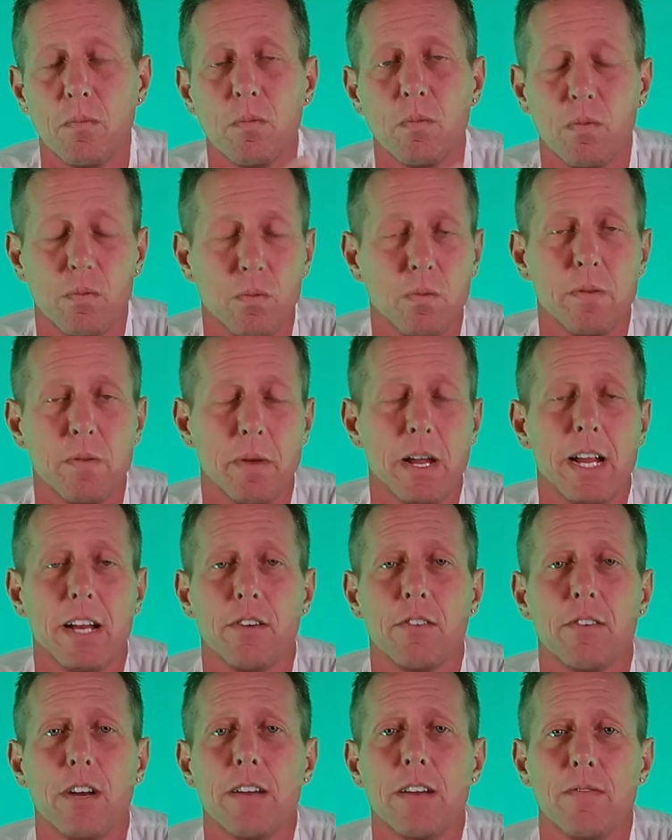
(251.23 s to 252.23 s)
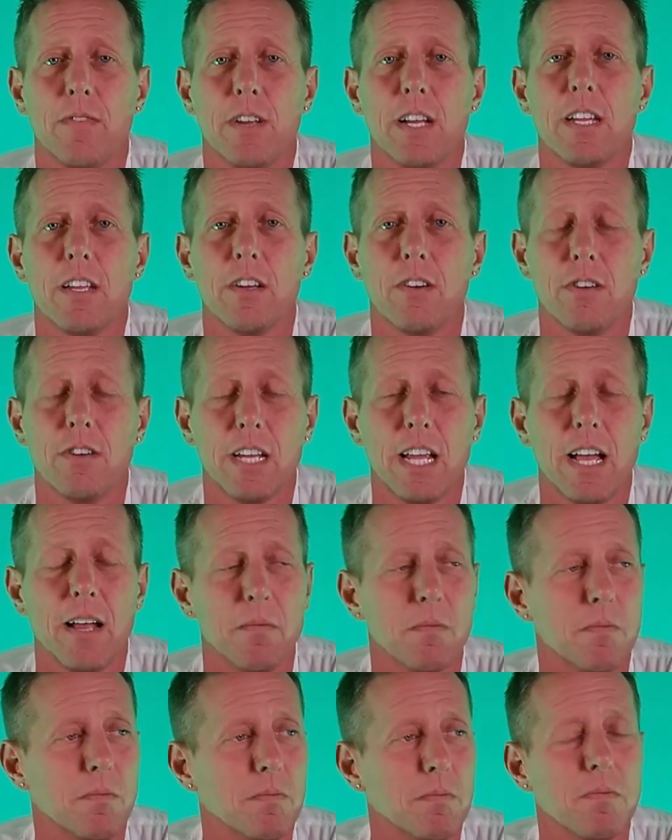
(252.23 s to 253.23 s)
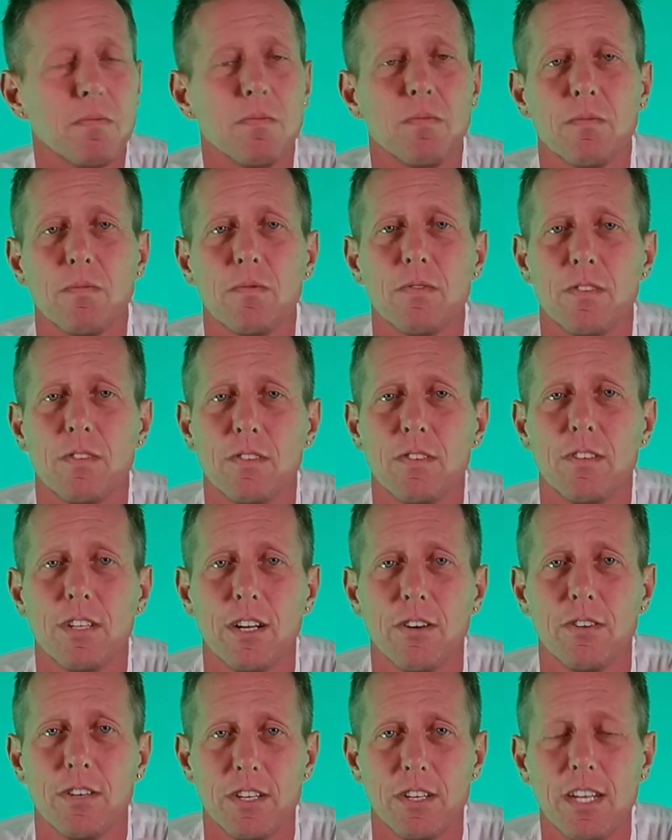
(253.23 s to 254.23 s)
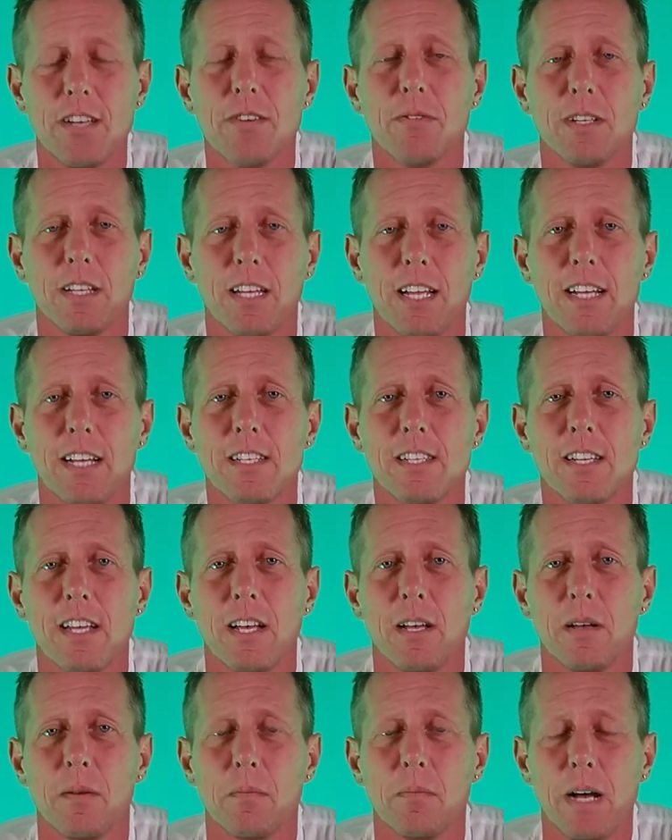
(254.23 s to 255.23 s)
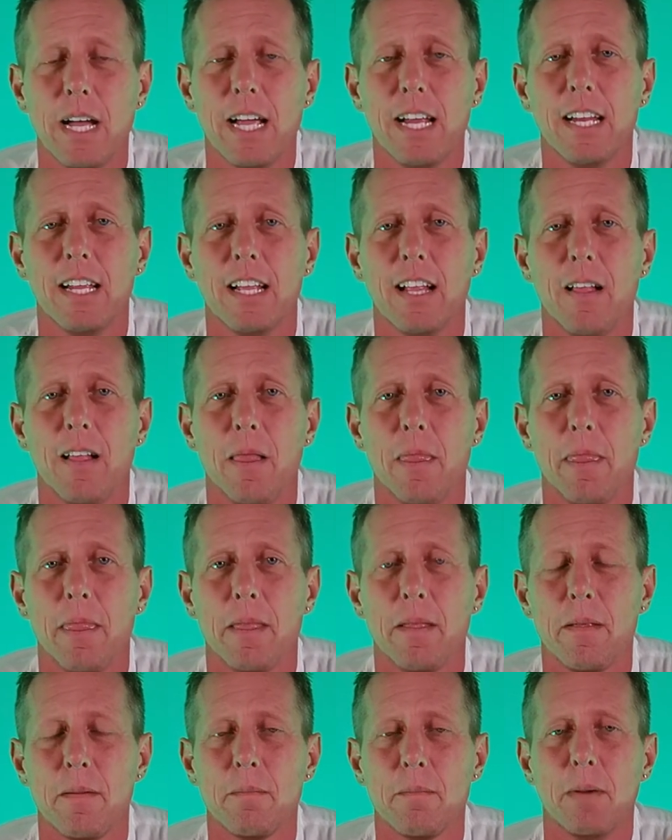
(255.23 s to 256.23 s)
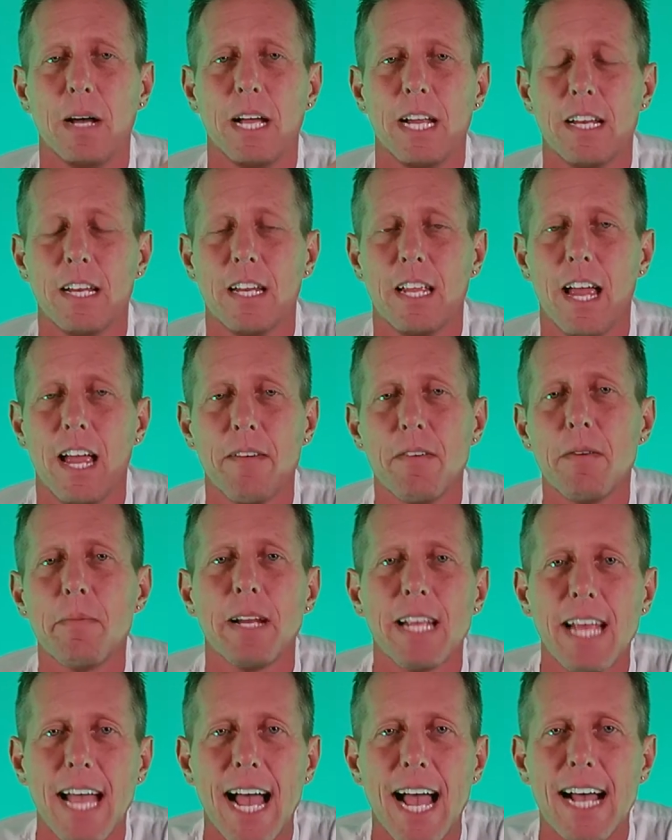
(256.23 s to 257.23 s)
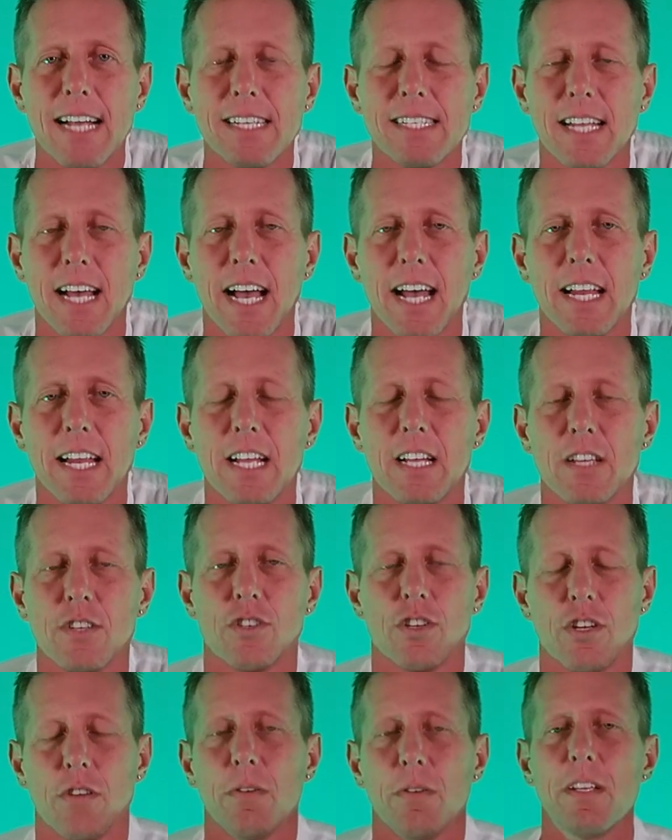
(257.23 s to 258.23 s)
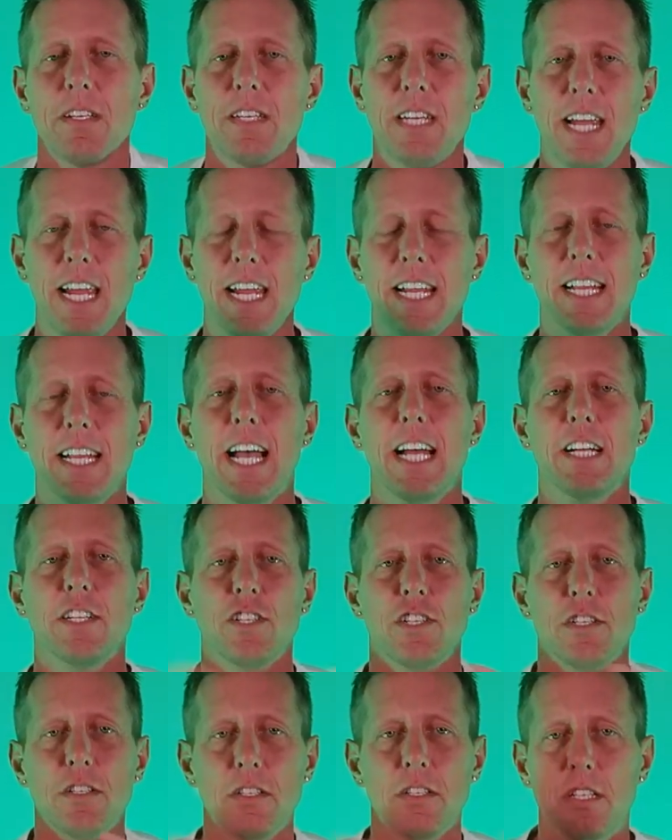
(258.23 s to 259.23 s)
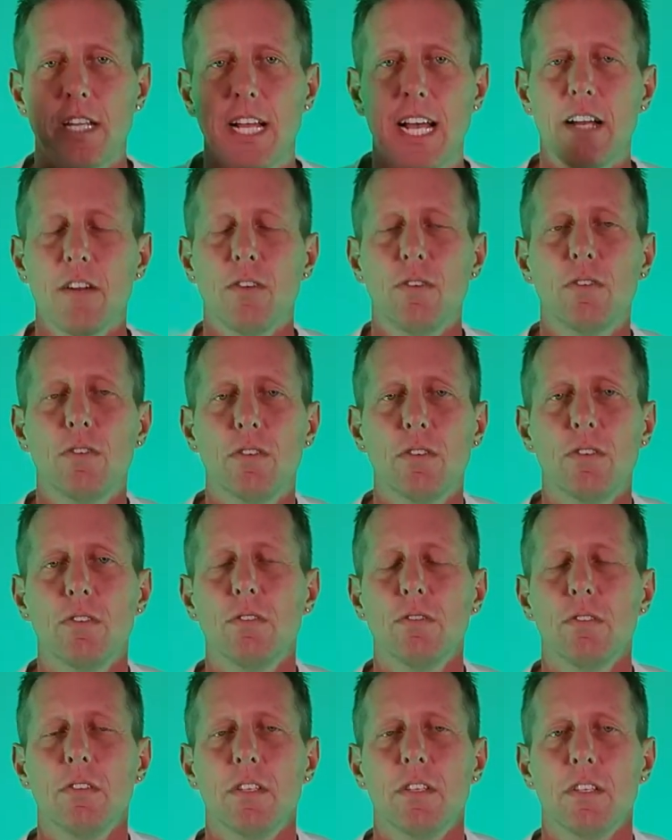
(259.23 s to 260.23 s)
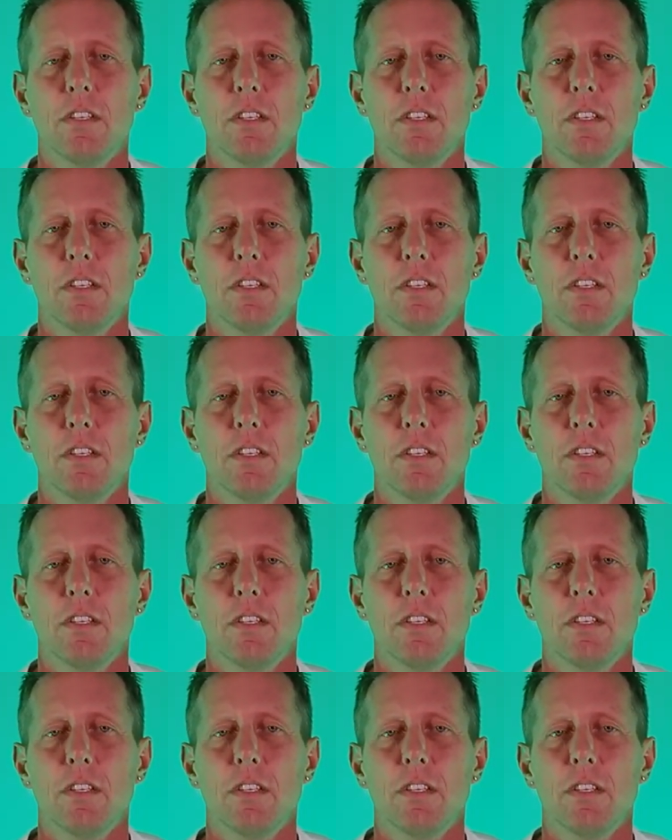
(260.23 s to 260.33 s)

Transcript: We made a great video to get, to deal with this, but everybody has that. So you want to take that whole